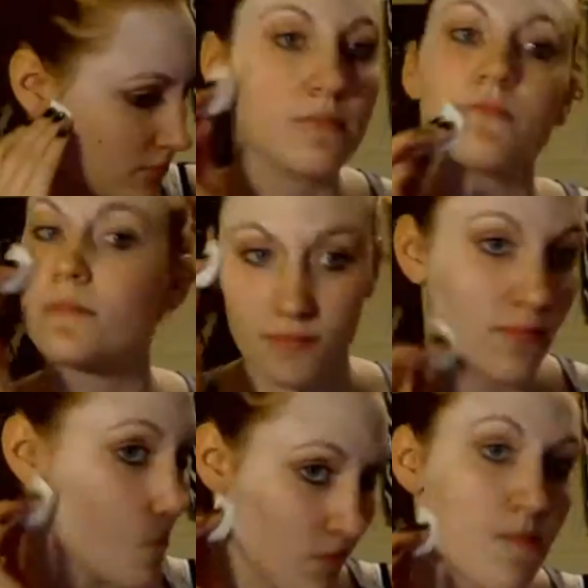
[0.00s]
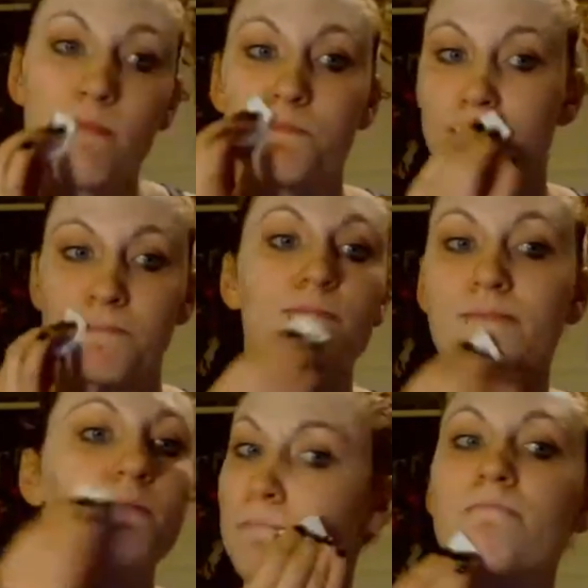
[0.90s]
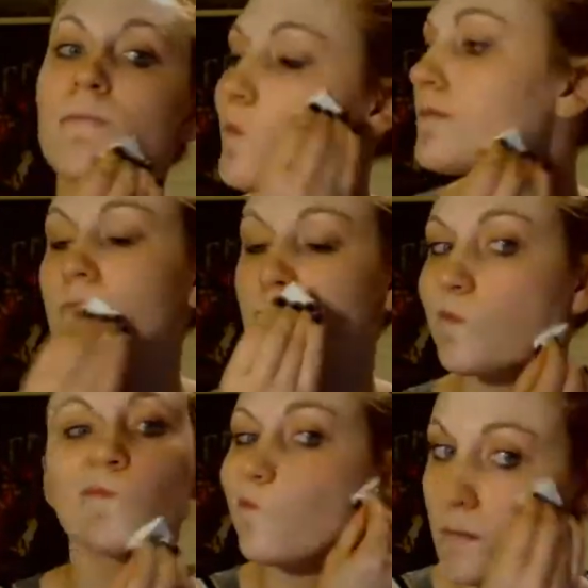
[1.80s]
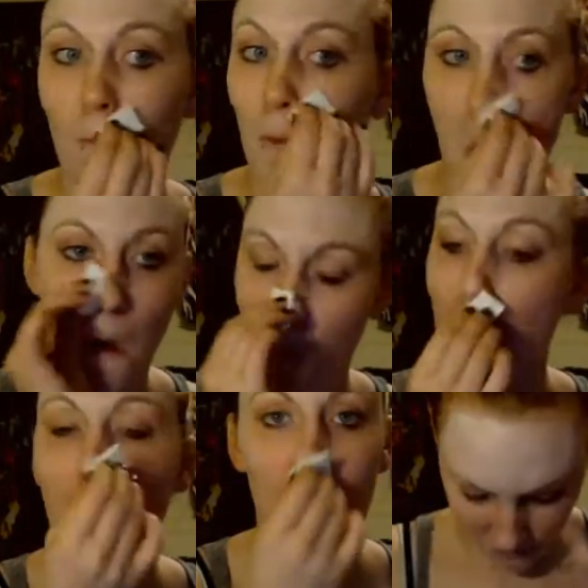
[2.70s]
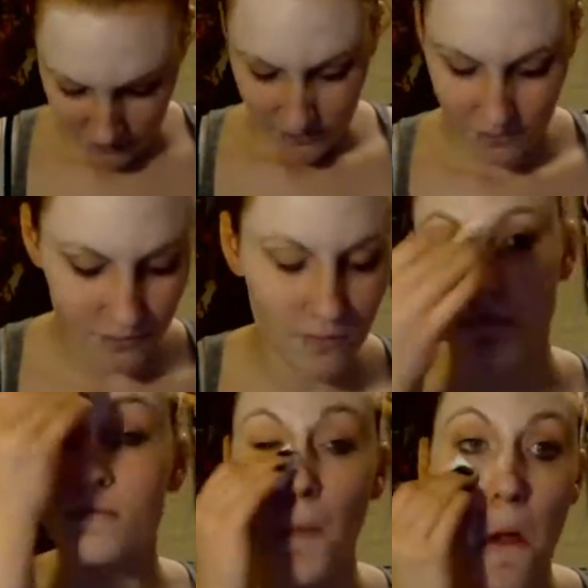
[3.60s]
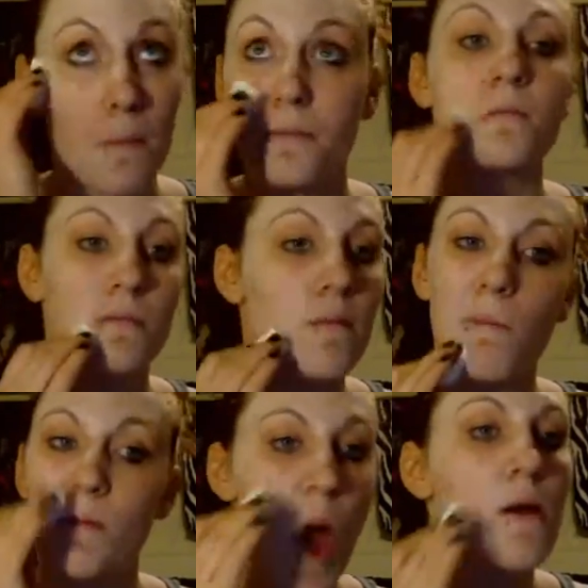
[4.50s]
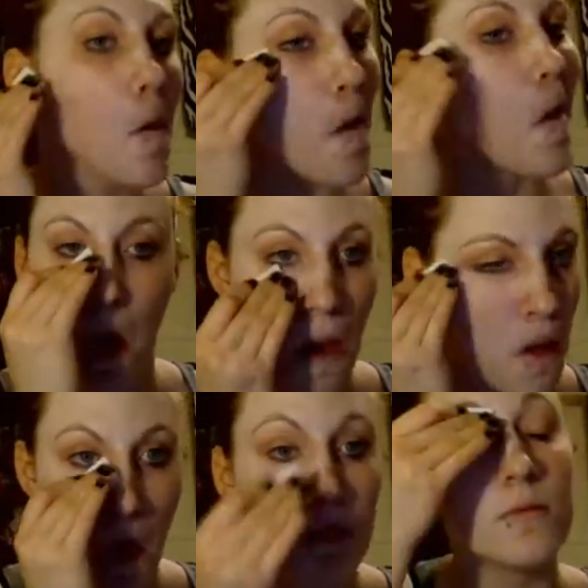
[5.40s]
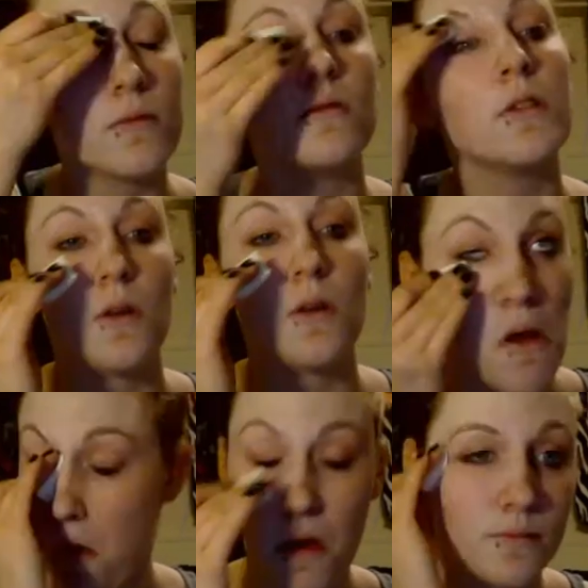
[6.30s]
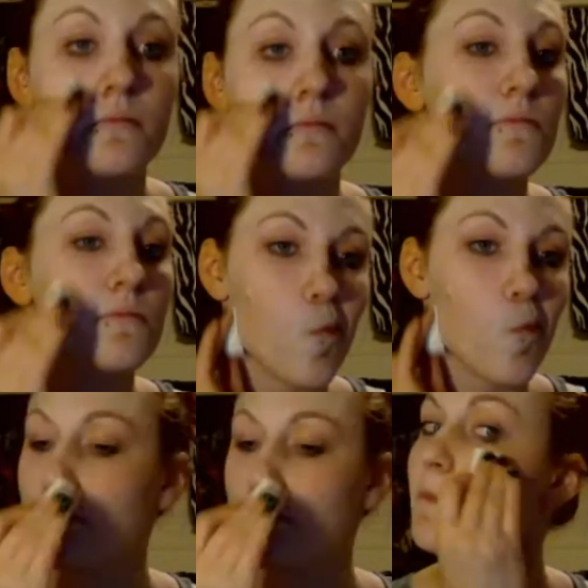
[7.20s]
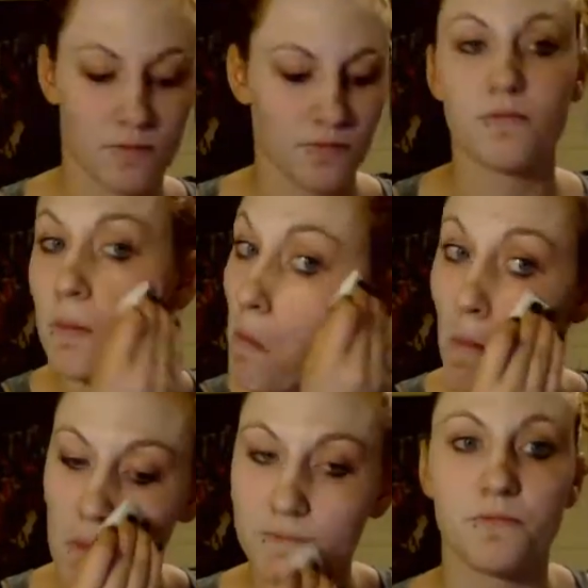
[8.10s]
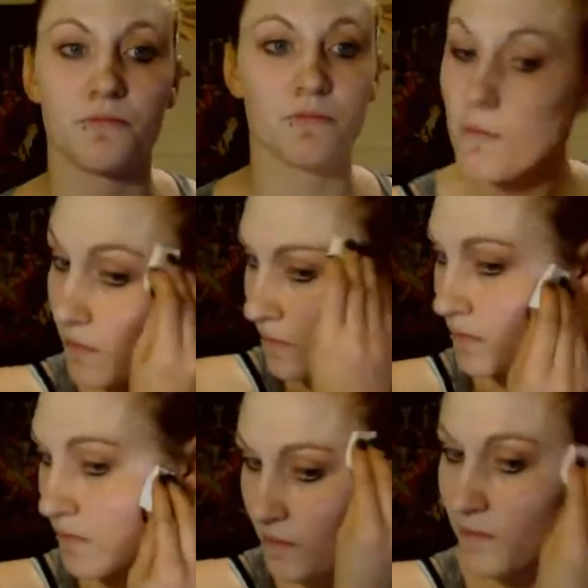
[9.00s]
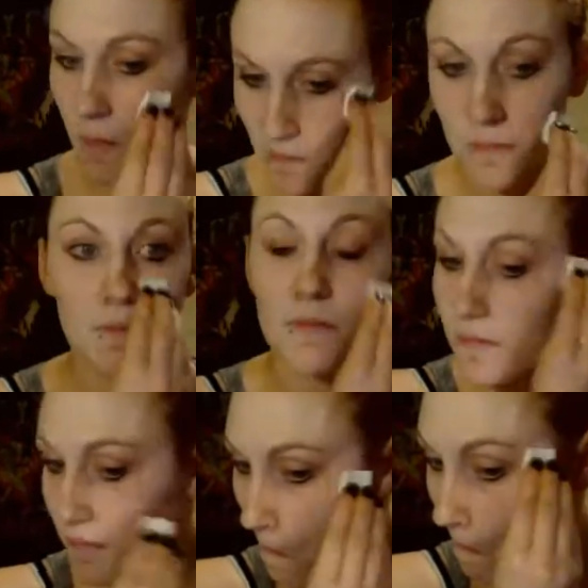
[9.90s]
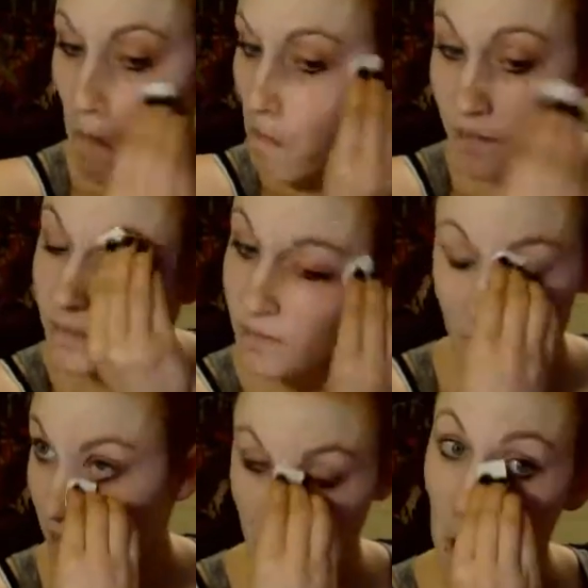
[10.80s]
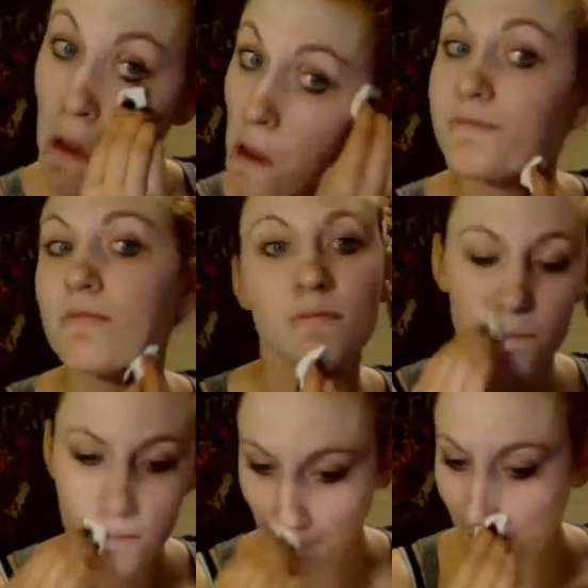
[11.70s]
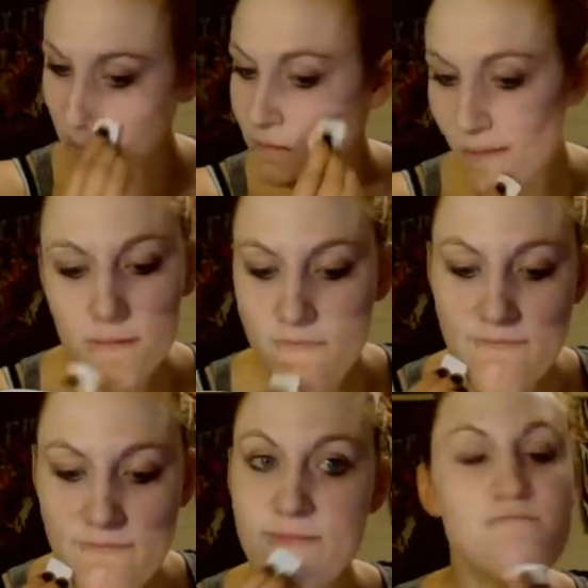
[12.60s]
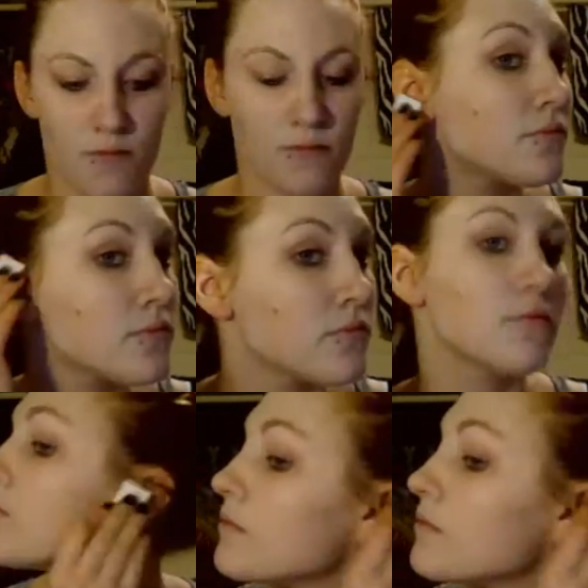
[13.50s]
Pretty much anywhere skin is going to be showing, this is where I'm putting this base down. And I'm not trying to do a clown white base, I'm just trying to white my face just a little bit, just to pale it out a little more, paler than my natural ginger self already is.